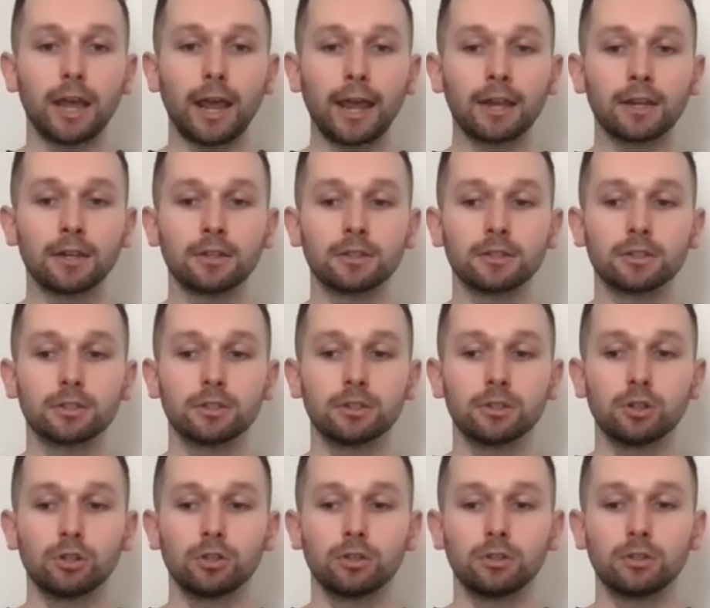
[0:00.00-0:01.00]
and
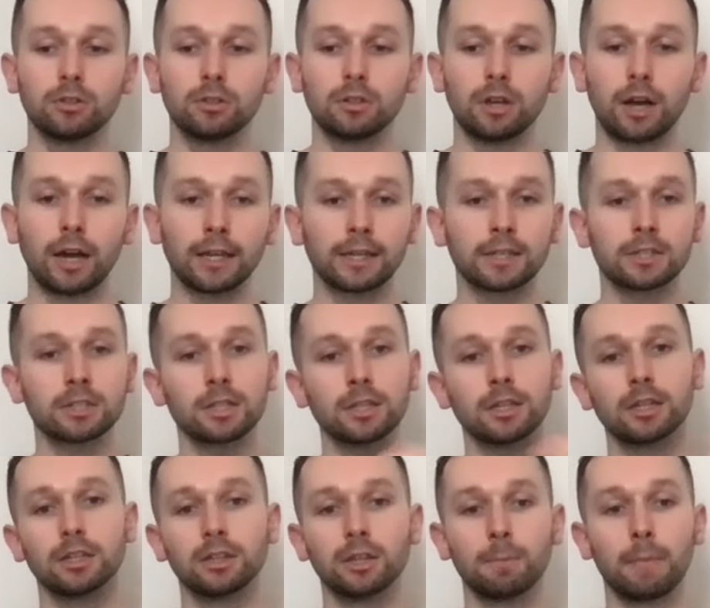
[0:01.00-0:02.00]
I guess
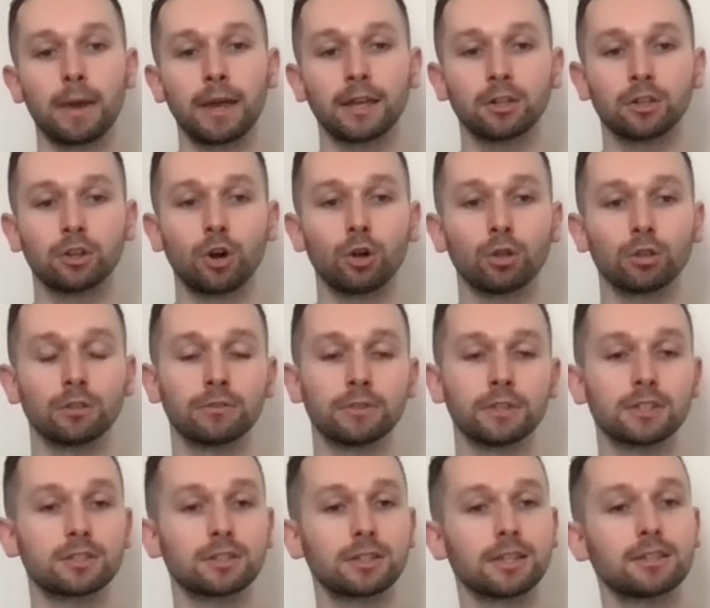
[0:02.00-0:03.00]
the main goal of
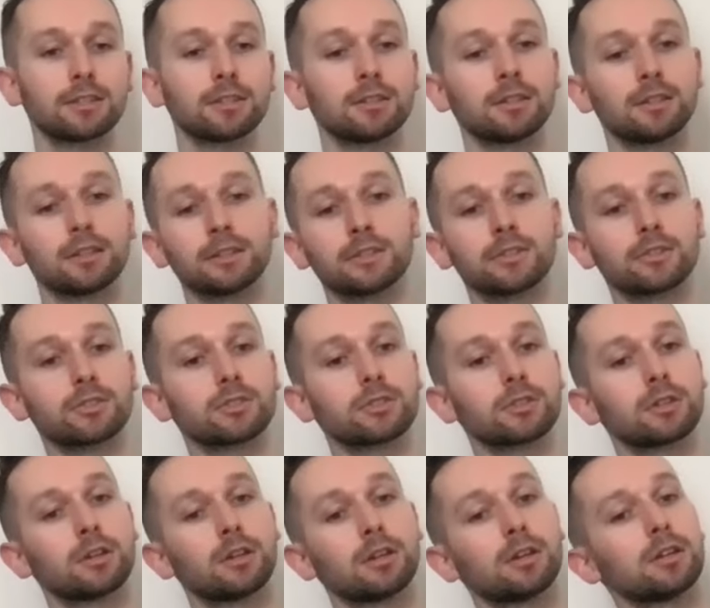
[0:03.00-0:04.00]
this lesson
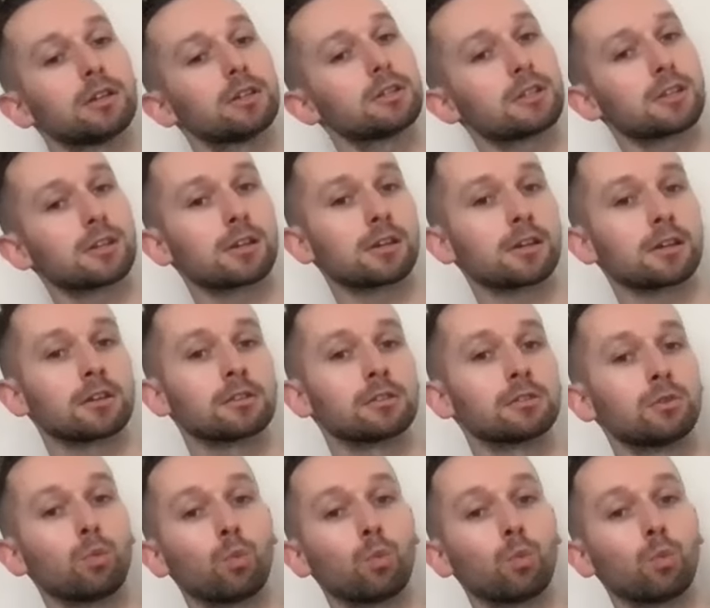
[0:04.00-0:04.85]
is to,